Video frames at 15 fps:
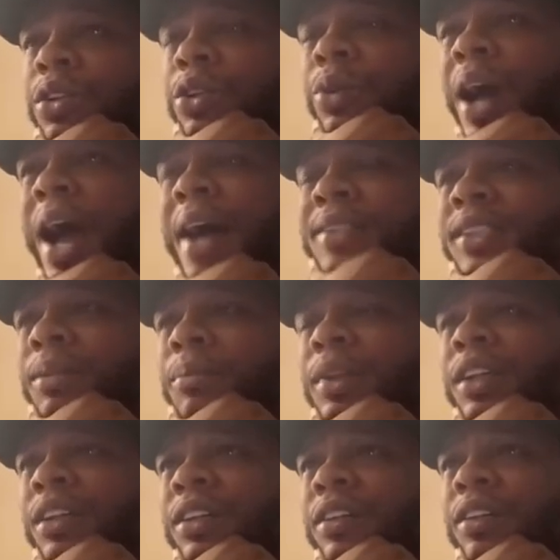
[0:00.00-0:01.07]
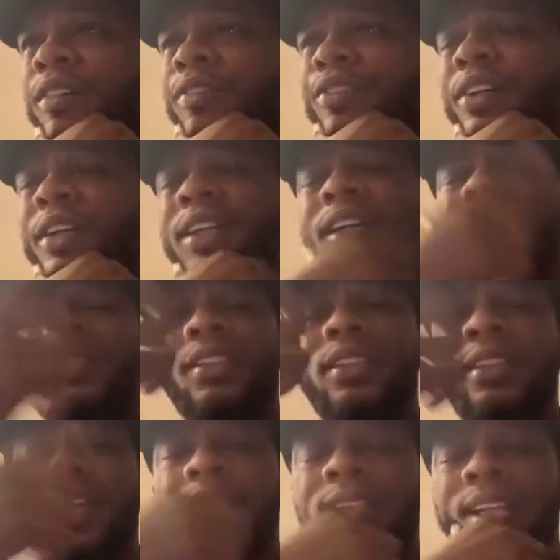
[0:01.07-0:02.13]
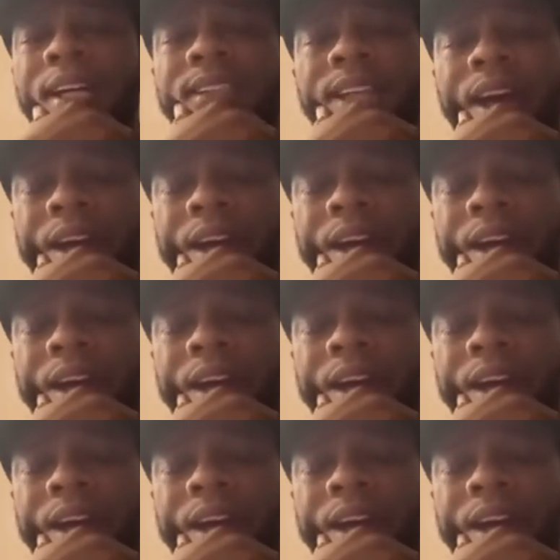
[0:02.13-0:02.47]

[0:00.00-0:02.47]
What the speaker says: you asking me for gifts and things like